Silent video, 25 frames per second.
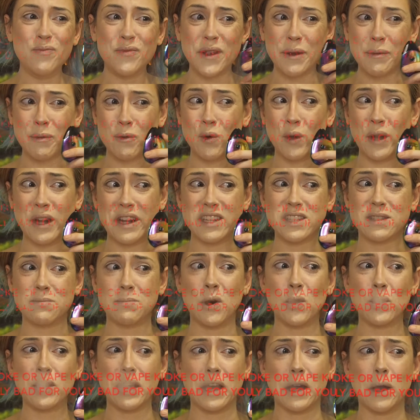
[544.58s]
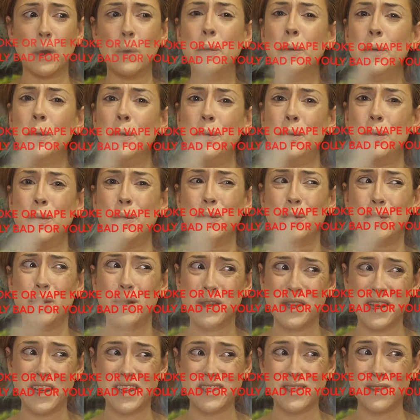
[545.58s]
I'm quitting smoking.
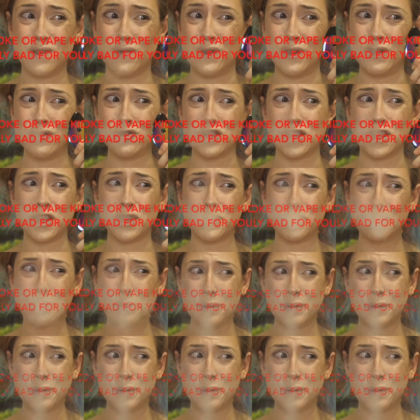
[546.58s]
It's the future.